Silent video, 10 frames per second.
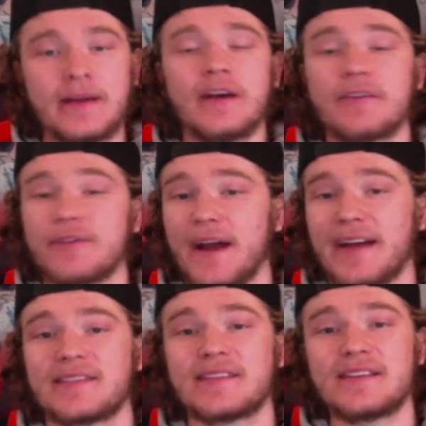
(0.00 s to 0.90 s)
for
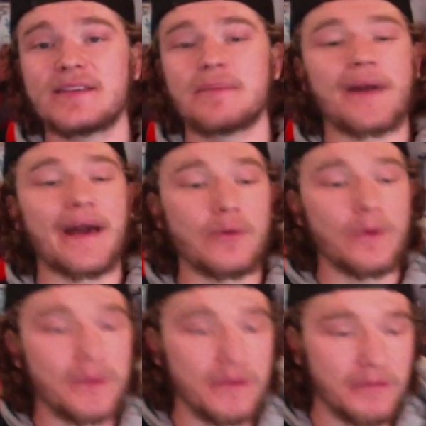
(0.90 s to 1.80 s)
next season, but it
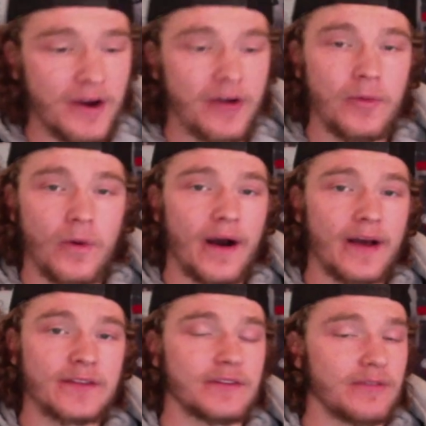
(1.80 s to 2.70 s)
would be very
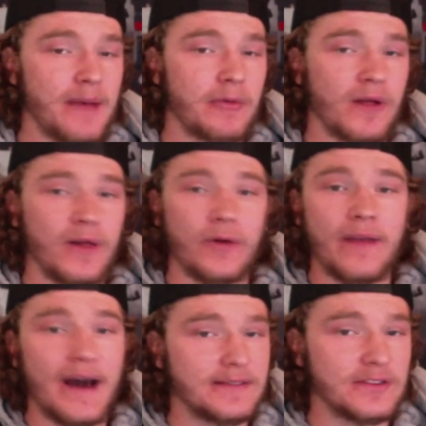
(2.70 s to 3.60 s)
wise of Lamoriello
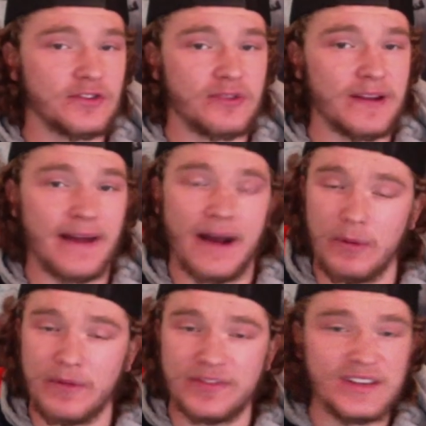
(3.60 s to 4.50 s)
not to trade that out.
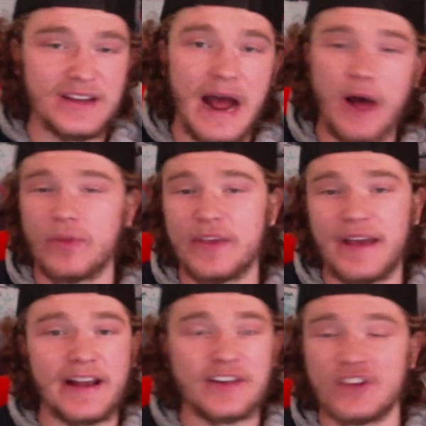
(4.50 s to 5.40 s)
We've seen how the
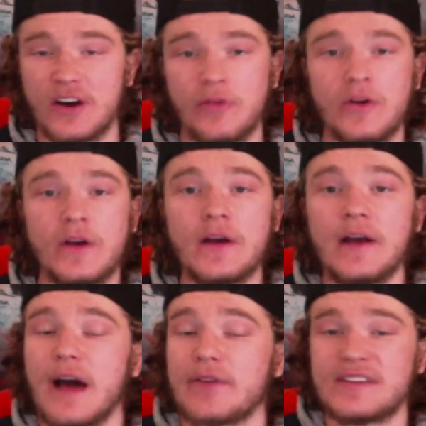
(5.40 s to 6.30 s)
NHL,
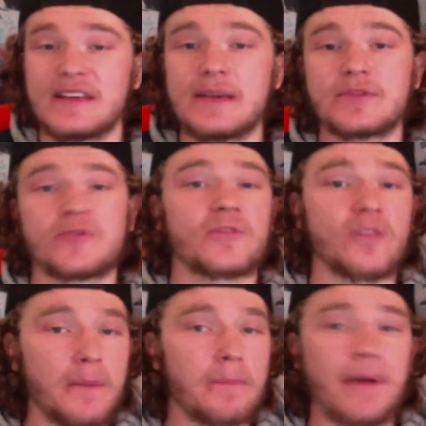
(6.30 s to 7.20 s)
how teams
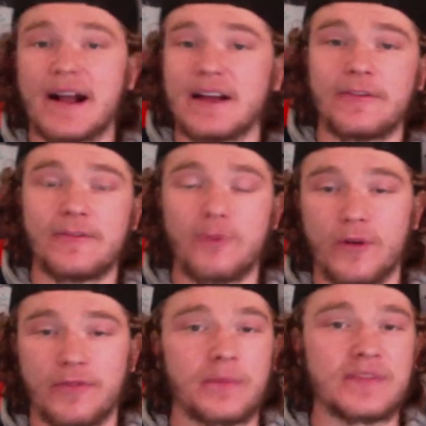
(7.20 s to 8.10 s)
flip back and
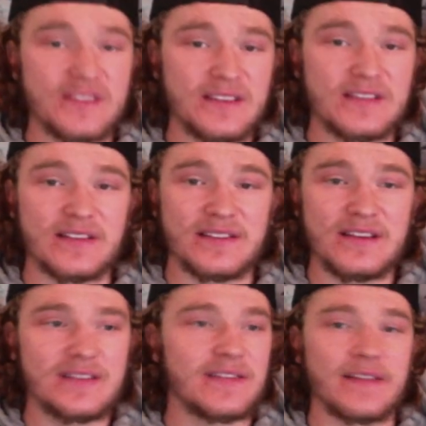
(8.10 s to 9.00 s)
forth from season to
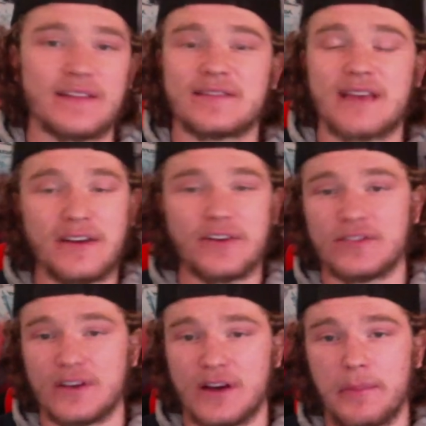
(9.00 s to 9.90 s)
season. The Senators
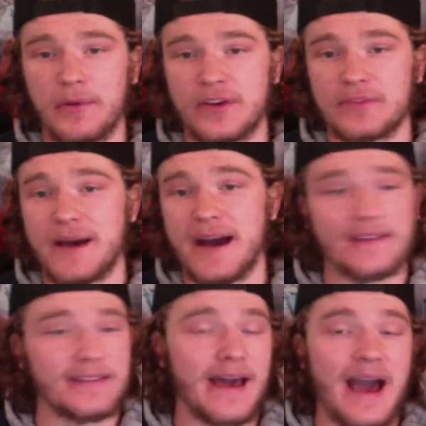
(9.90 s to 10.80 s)
a couple years
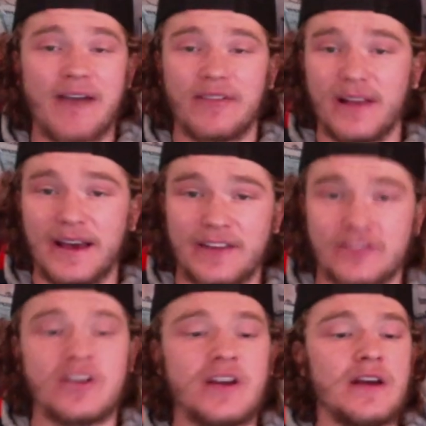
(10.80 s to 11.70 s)
back, the
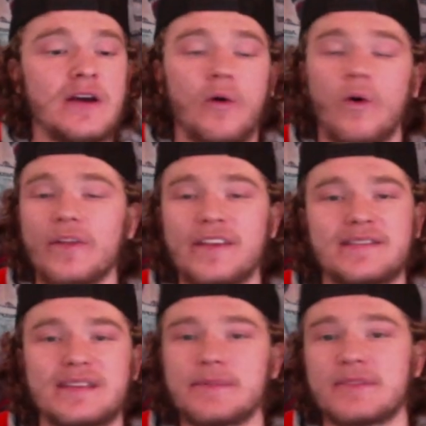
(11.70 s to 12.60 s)
Avalanche, all these
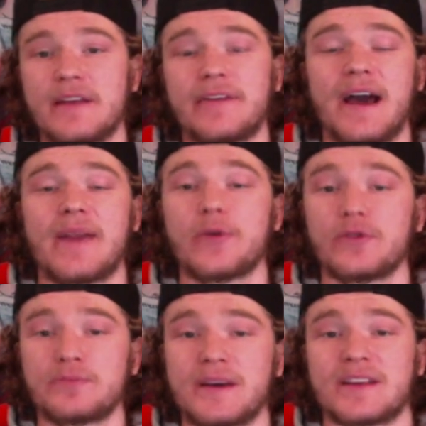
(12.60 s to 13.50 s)
teams that have had those
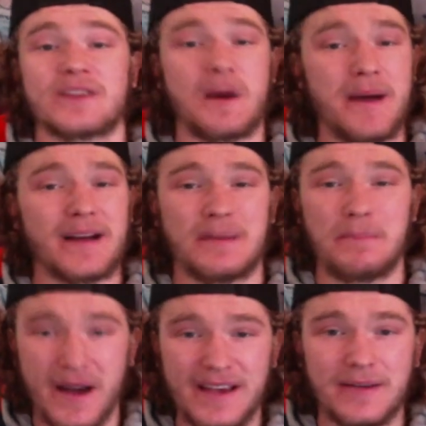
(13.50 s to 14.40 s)
picks come back to
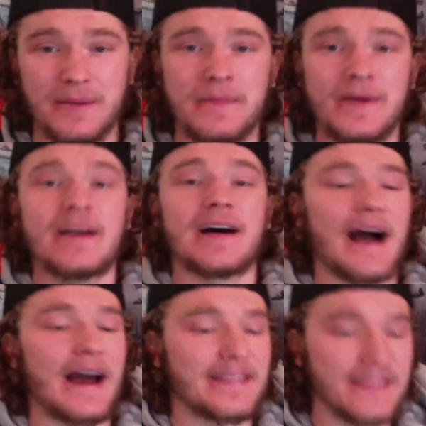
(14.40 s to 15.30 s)
bite them.
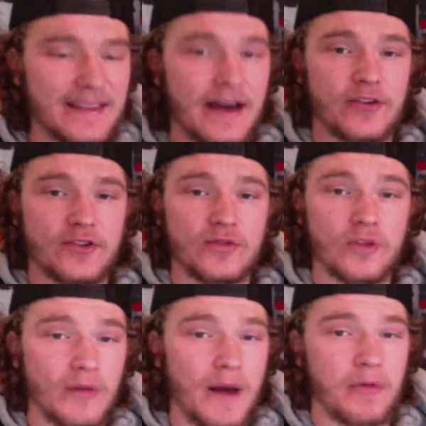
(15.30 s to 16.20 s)
I think the Islanders,
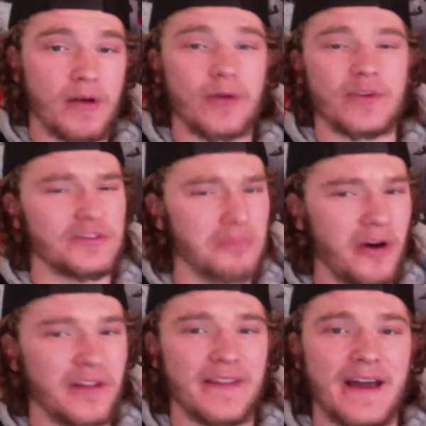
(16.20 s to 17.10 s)
Lou Lamoriello, is
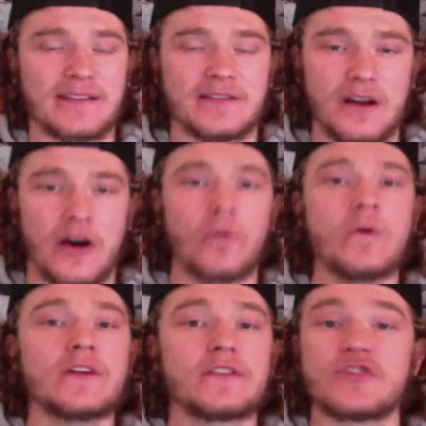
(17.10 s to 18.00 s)
smarter than that to know
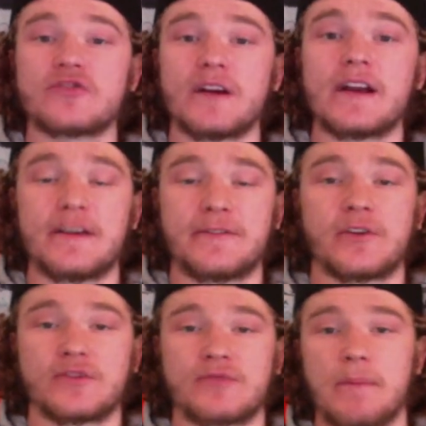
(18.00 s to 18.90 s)
to trade a
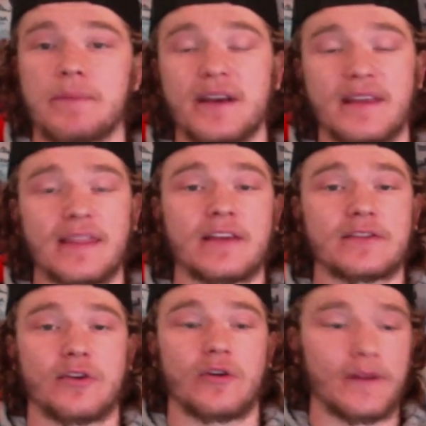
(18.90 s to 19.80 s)
first-round pick this
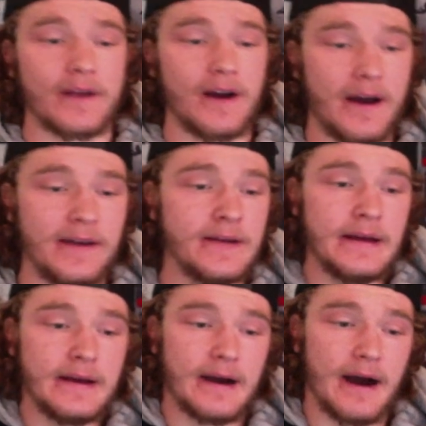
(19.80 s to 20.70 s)
early on.
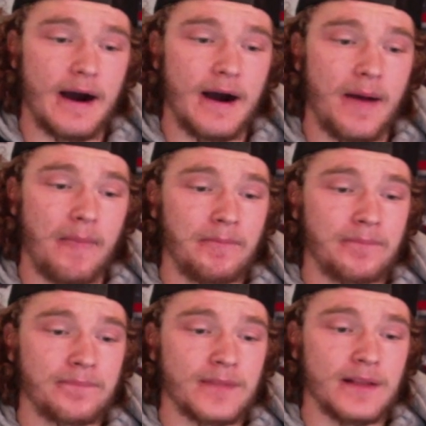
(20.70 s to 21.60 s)

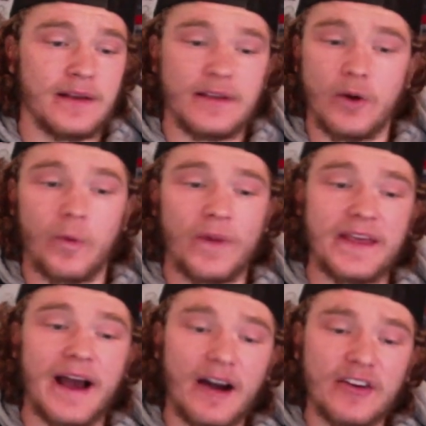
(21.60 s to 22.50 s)
You know, with
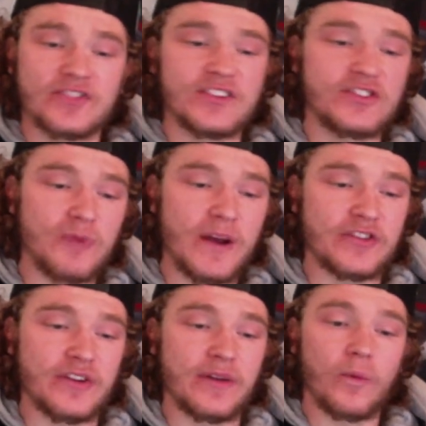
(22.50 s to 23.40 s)
the Islanders
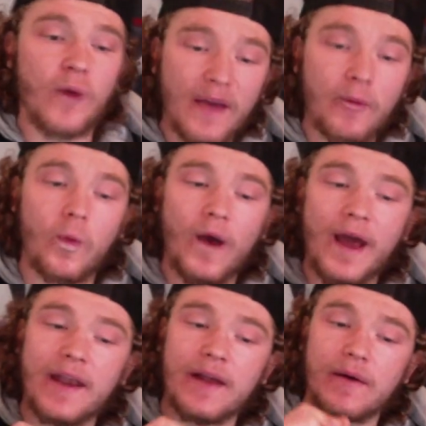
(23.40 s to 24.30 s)
situation,
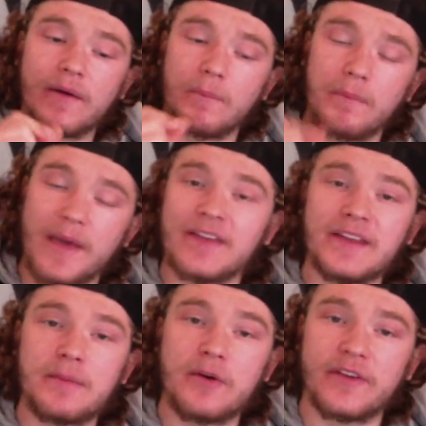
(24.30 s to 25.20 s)
when
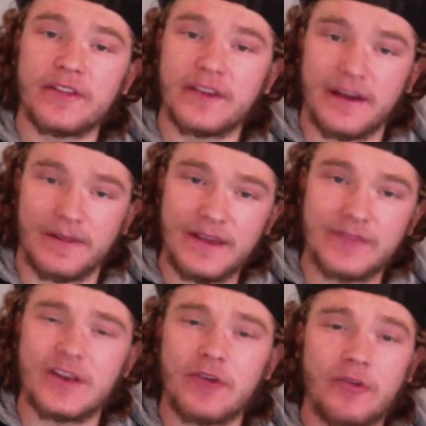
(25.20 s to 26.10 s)
Anthony Beauvillier
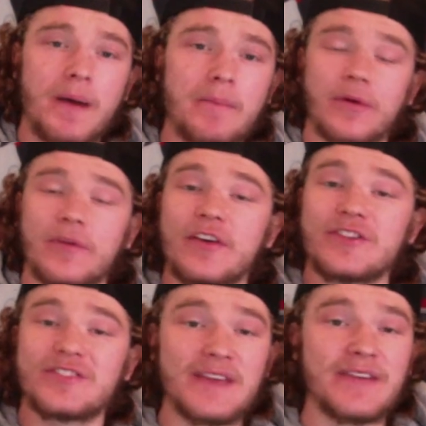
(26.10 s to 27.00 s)
leaves, now remember, they're
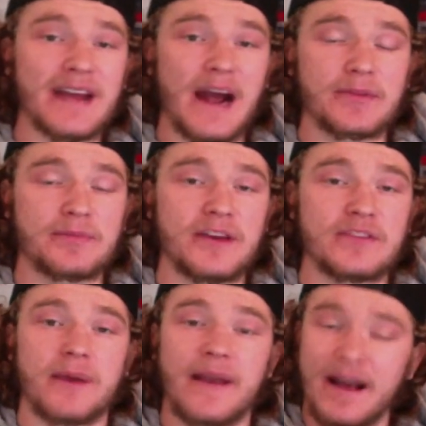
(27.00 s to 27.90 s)
saving cap space
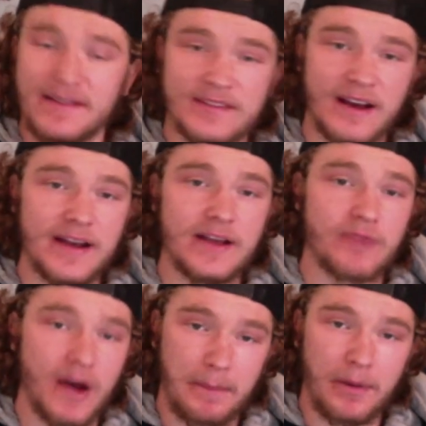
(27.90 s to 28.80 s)
by not signing
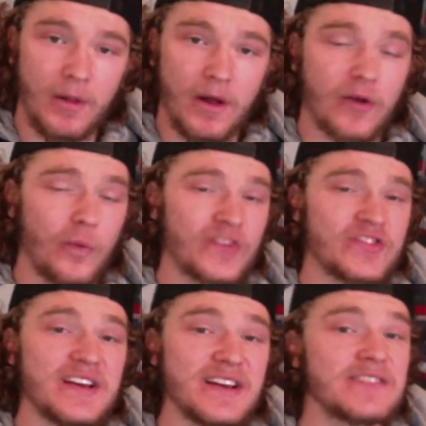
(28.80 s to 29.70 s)
Ryan Pulock, which
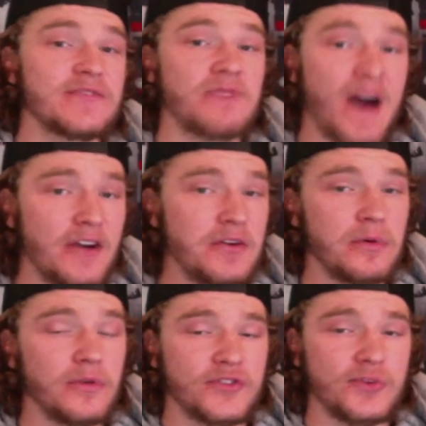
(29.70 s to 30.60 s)
is
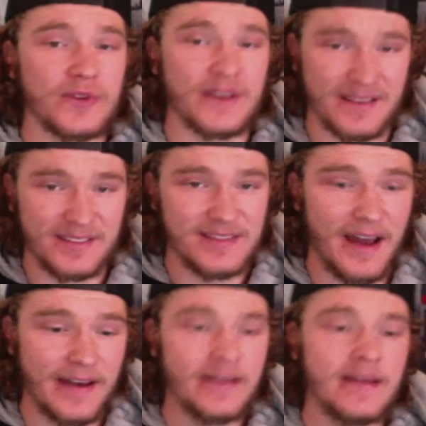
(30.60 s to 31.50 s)
valuable to an extent,